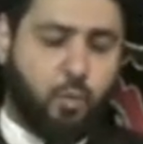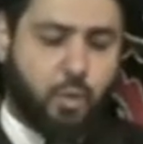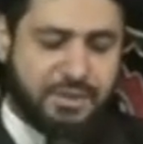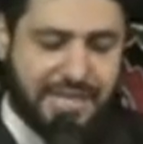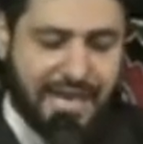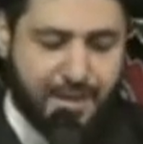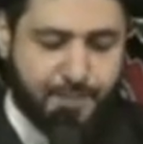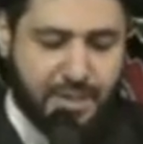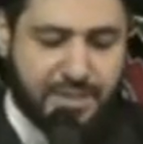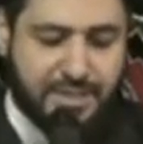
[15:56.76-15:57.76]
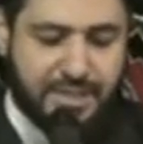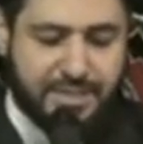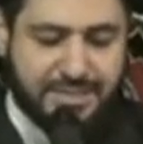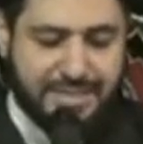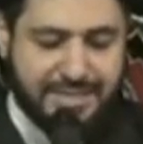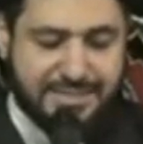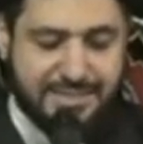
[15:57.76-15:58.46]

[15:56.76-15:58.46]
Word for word: What happened to that